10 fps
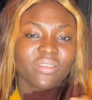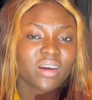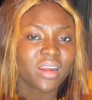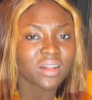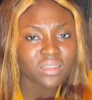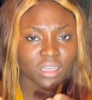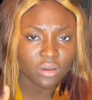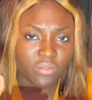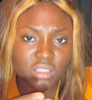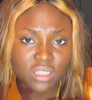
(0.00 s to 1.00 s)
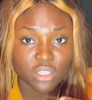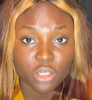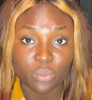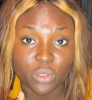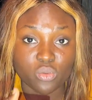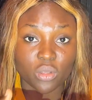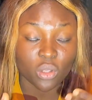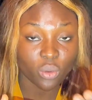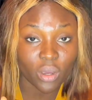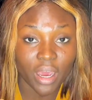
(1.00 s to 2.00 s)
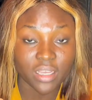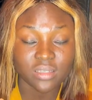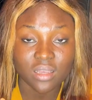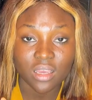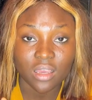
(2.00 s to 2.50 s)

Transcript: a healthy conversation between you guys.